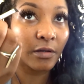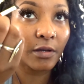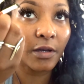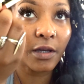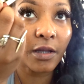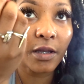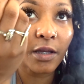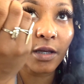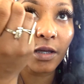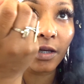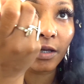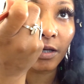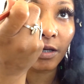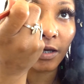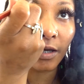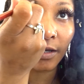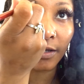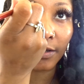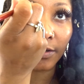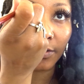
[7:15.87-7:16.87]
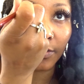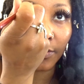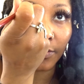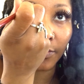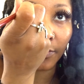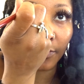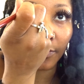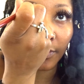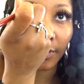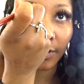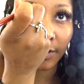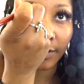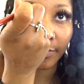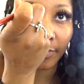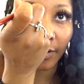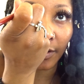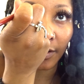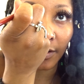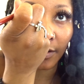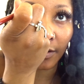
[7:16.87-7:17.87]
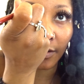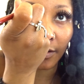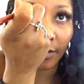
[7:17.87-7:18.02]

And then I do this part.